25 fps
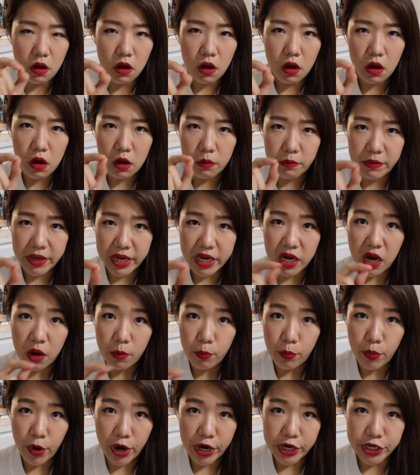a
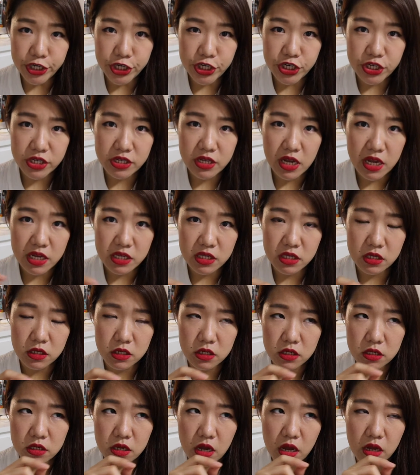makeup brush.
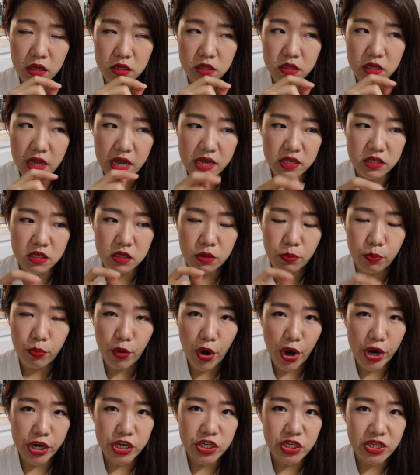That's the
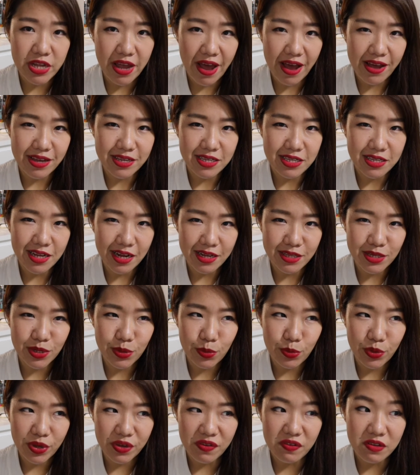brush that I
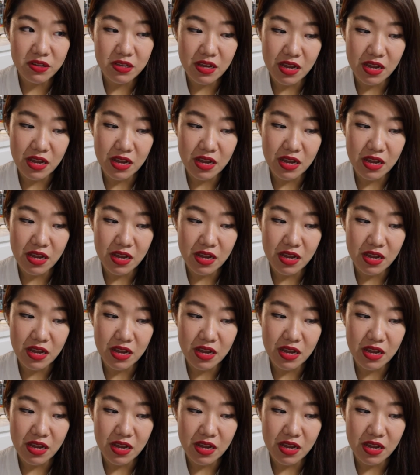started with.